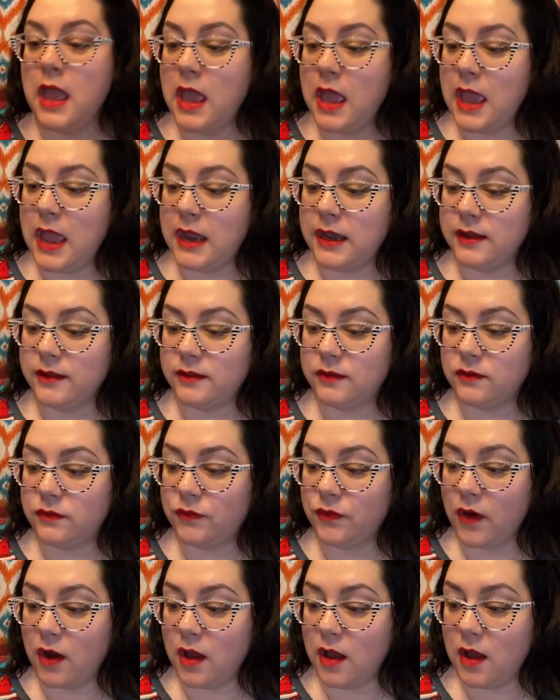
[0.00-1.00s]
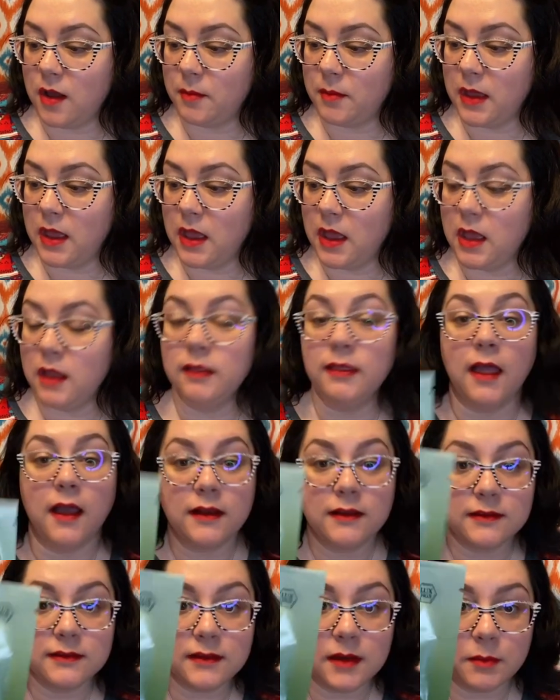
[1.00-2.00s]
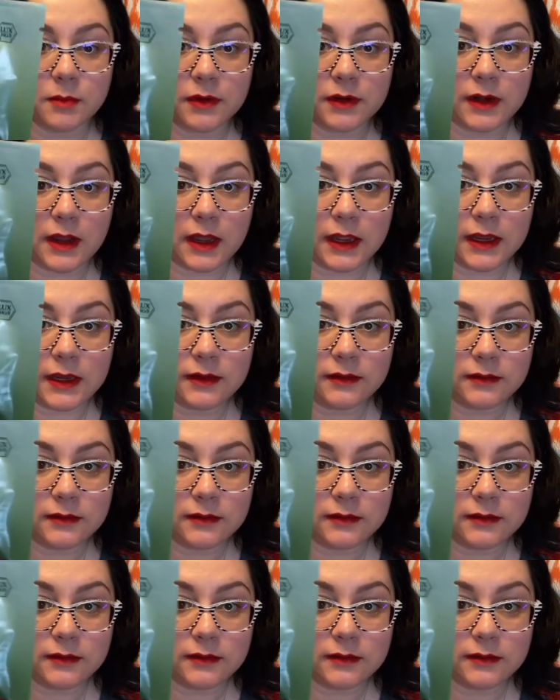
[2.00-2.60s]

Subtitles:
And it's from Lux number 9.